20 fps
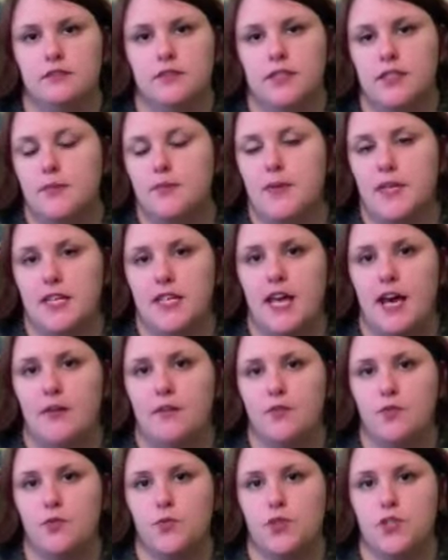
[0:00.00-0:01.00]
To me, that
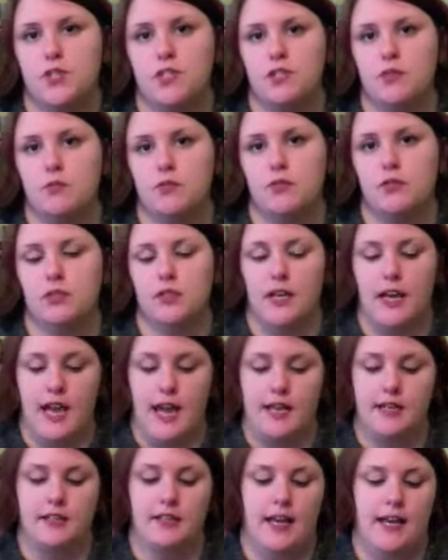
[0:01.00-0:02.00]
was reasonable. It
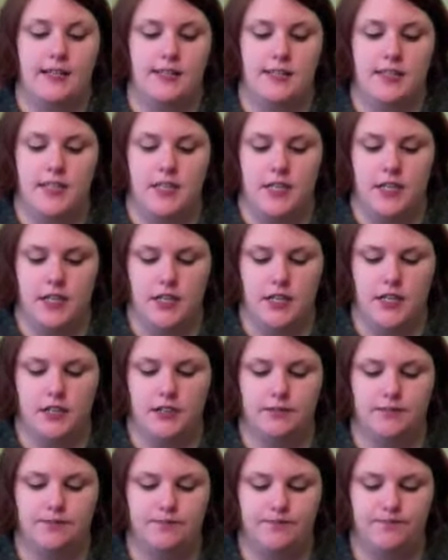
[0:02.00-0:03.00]
had to last a year.
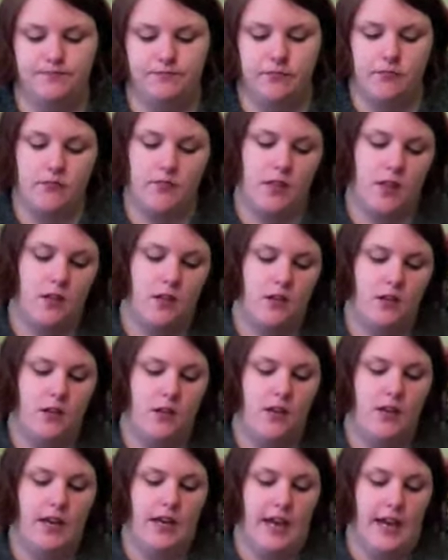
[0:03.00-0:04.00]

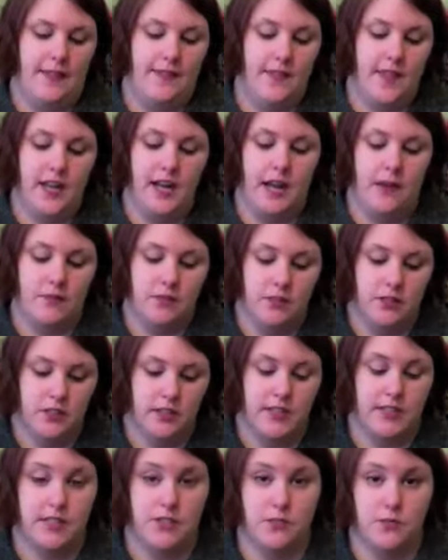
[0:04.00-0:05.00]
And then I would
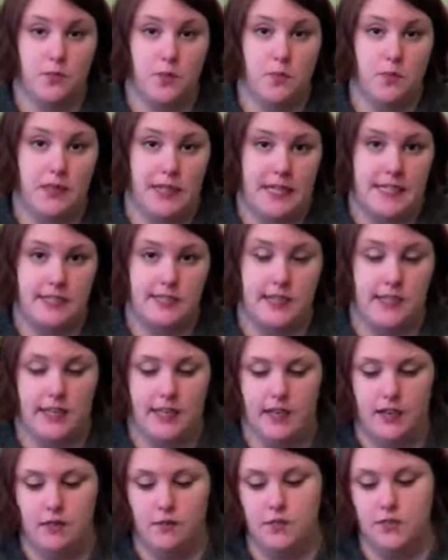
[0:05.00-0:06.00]
look into replacing
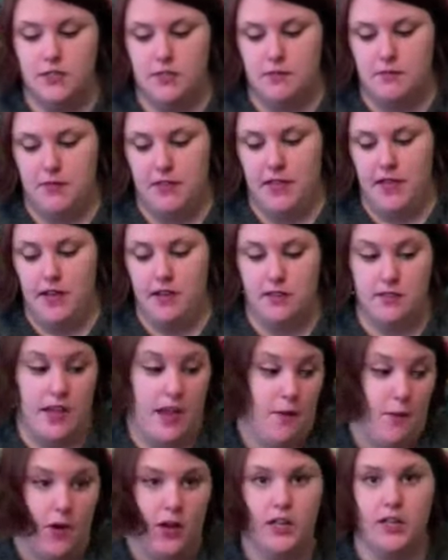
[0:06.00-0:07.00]
it with something else.
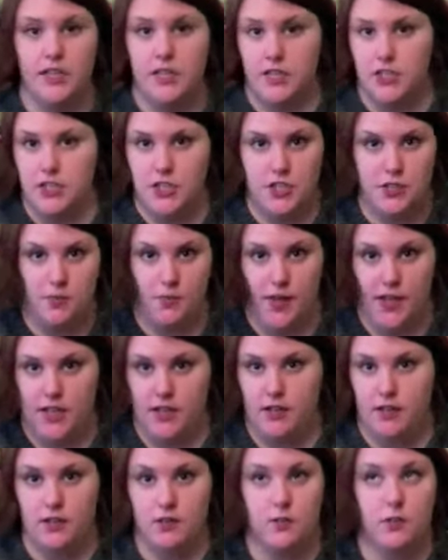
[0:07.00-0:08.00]
I wanted to just buy
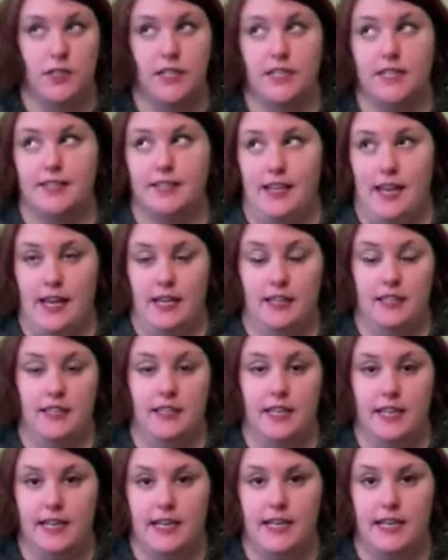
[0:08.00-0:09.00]
another one exactly
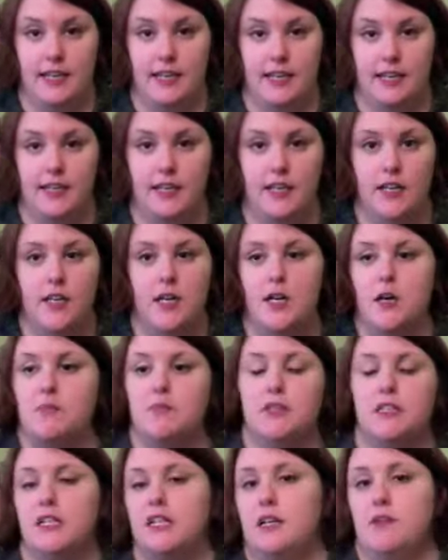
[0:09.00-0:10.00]
like it,
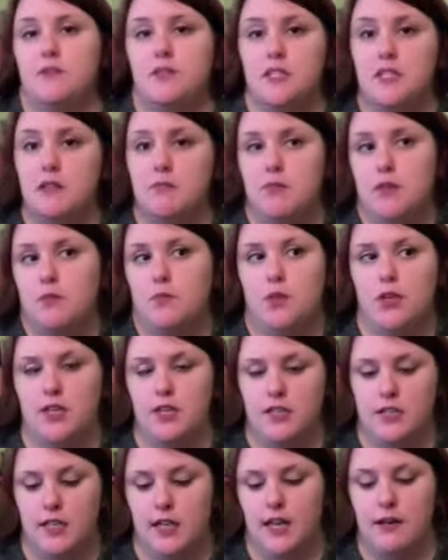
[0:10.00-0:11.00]
but then I was going to be
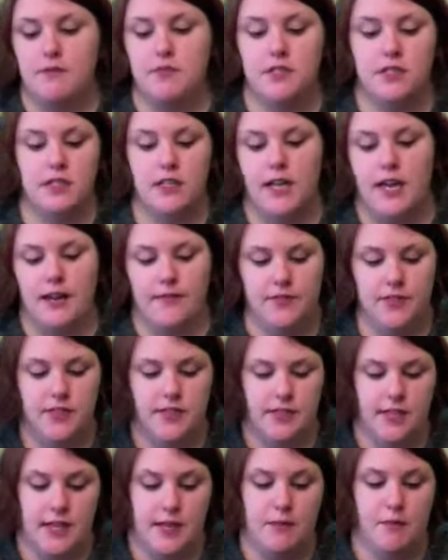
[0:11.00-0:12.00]
worried that I was going to have the
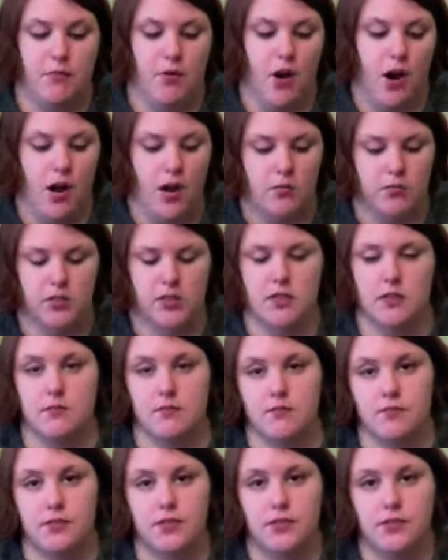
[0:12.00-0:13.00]
same
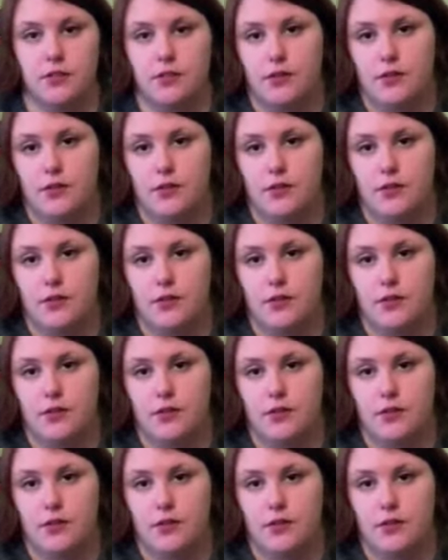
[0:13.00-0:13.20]
problems.